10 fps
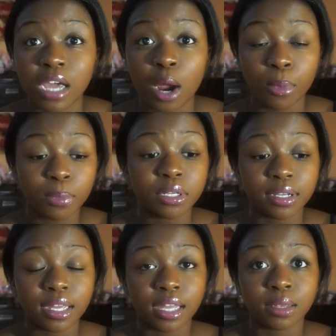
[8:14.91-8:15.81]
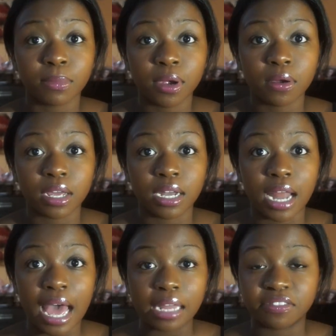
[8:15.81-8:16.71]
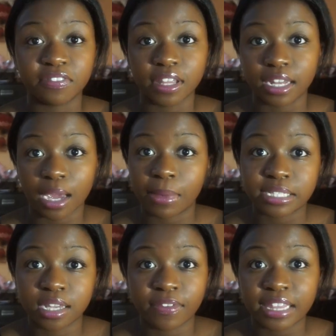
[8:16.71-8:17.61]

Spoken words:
I remember looking in the mirror and not feeling like myself.